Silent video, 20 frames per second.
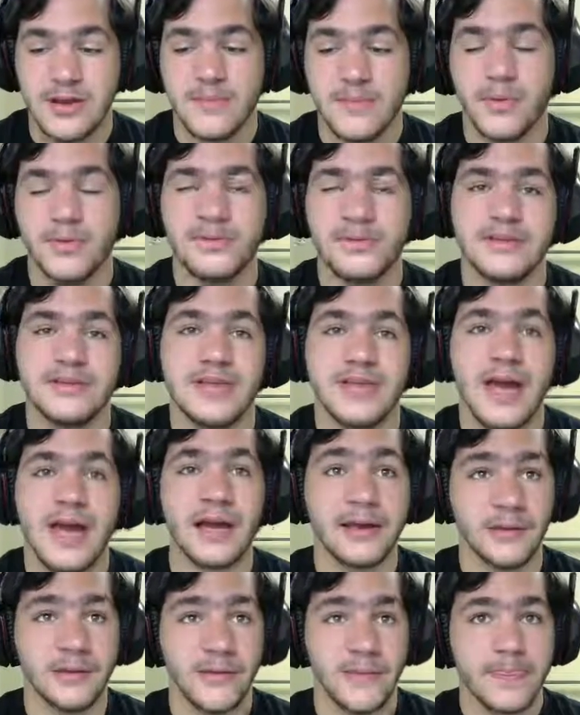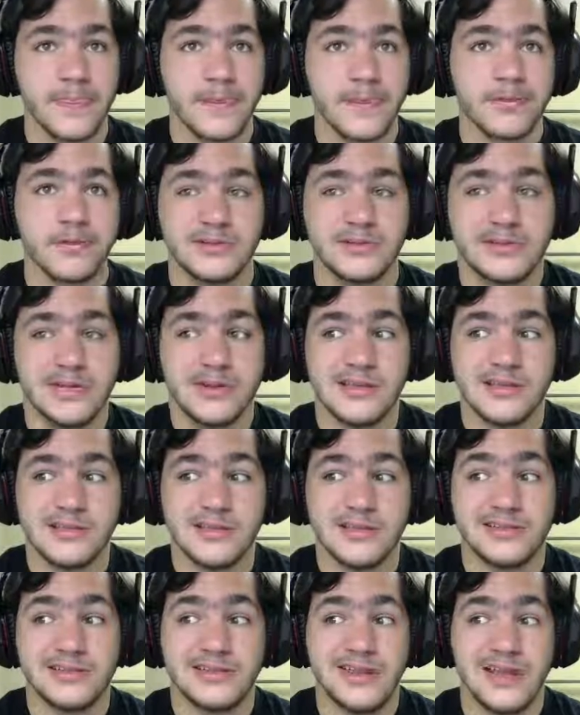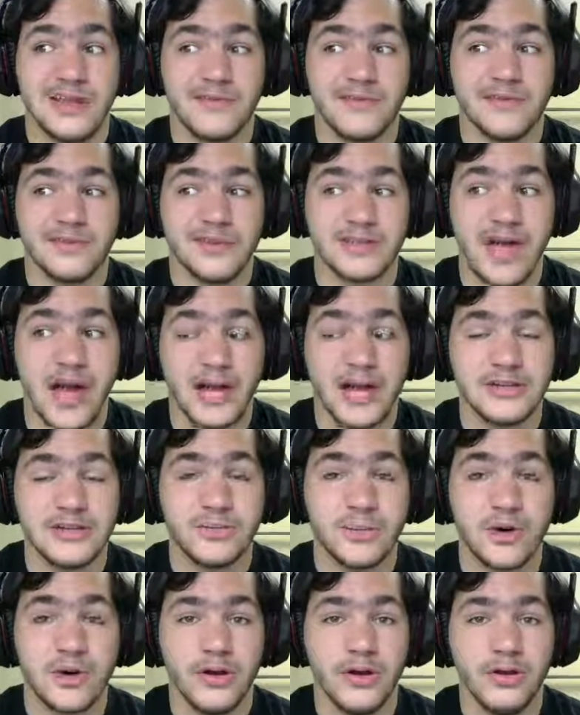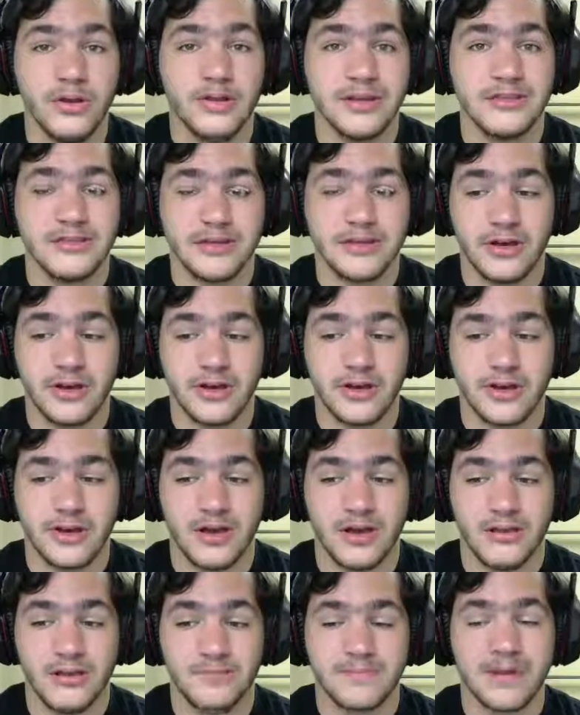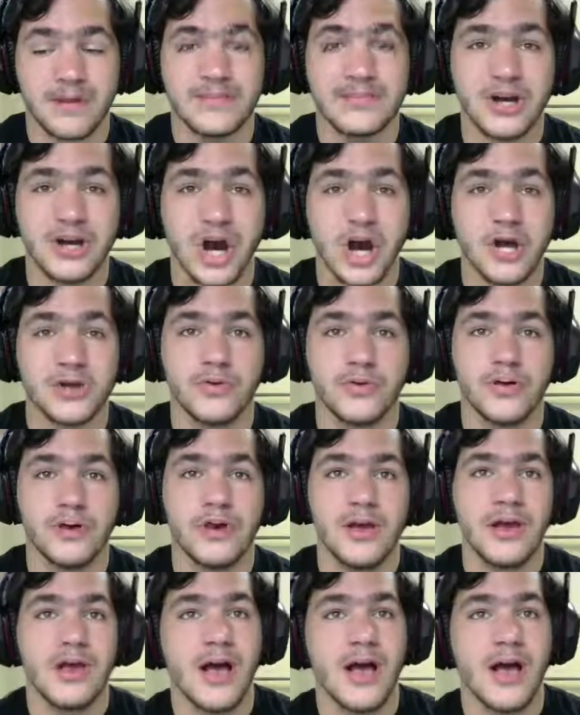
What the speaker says: Multi-attack, let's say if it's the Ice one, that's a base 100